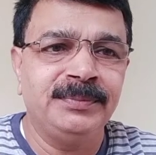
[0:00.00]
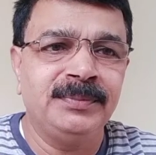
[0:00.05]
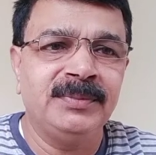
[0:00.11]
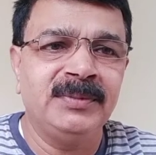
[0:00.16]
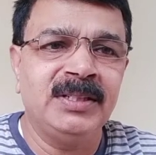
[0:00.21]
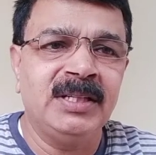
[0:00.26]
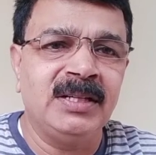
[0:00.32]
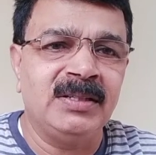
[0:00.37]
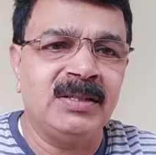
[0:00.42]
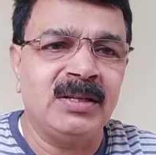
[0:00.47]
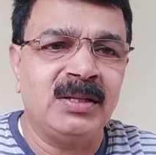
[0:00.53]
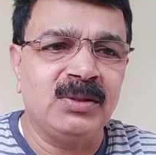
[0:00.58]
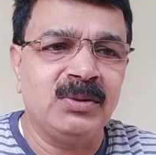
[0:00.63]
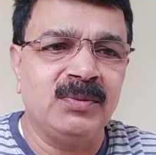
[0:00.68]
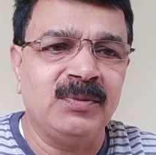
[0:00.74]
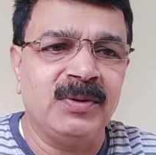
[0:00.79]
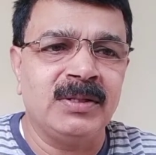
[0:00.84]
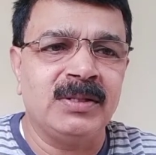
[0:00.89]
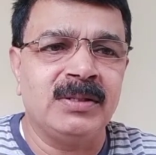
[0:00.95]
It is also
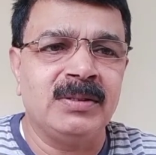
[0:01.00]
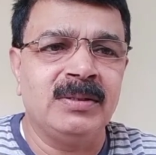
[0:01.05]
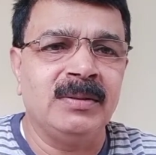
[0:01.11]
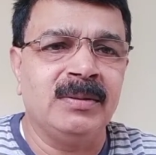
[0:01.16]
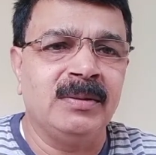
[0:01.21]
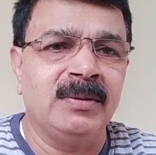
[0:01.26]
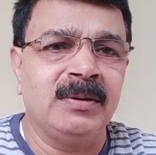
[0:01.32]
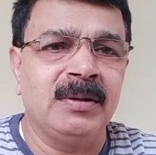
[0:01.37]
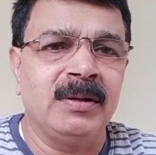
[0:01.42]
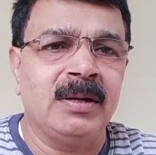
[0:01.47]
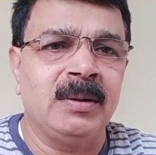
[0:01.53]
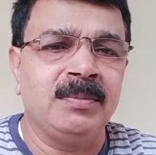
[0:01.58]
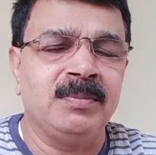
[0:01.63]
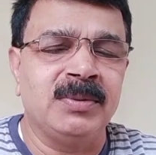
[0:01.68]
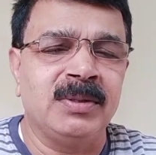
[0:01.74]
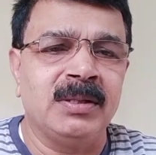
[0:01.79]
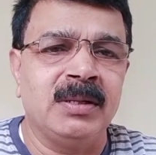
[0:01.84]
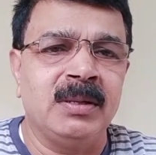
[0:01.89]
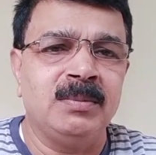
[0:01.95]
first come
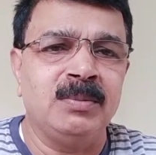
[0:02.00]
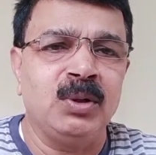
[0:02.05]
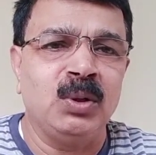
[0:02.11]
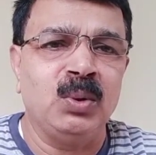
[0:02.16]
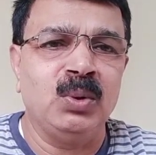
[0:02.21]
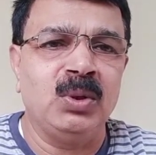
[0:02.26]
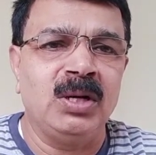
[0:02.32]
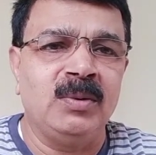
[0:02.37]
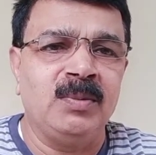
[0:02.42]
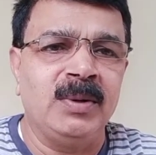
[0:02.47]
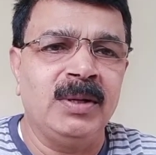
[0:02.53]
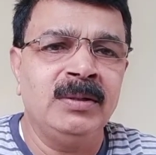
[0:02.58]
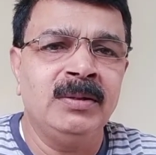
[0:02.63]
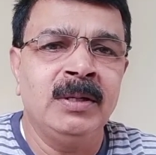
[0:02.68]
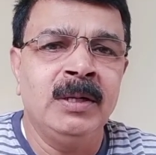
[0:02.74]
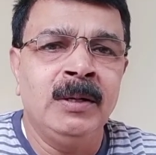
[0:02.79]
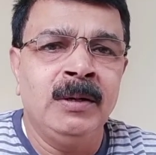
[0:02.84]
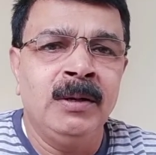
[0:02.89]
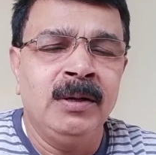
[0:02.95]
to know that one,
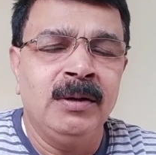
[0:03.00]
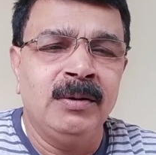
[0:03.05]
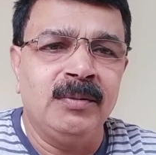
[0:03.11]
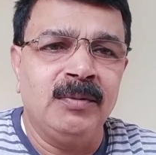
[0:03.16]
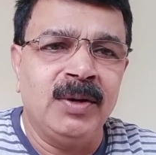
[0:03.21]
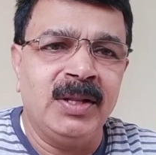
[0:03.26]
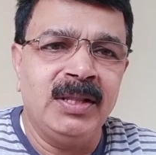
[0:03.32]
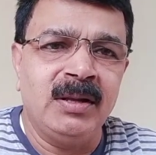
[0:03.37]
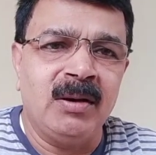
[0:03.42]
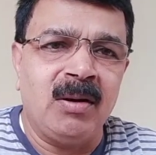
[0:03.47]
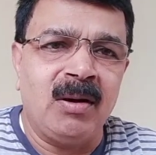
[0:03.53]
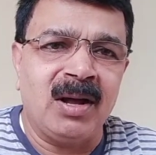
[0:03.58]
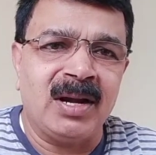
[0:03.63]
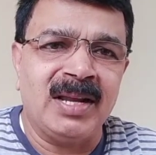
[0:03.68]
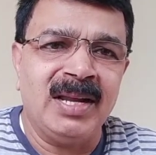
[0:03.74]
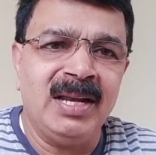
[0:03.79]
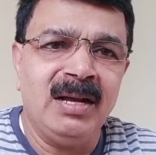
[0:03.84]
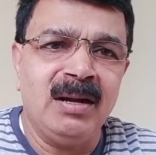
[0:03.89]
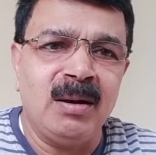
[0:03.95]
when the
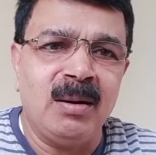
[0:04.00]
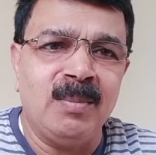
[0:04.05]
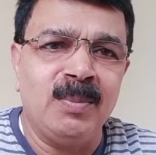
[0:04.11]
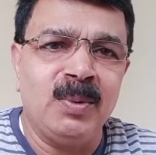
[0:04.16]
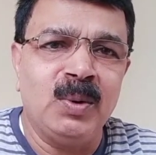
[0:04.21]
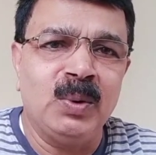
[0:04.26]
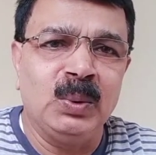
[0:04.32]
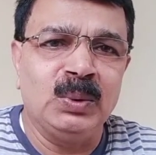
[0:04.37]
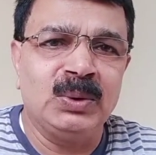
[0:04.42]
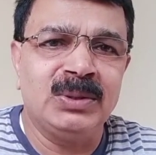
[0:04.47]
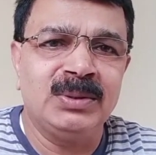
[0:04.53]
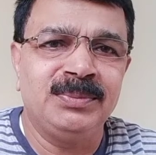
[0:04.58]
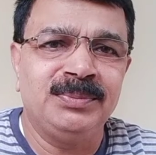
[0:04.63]
organic compounds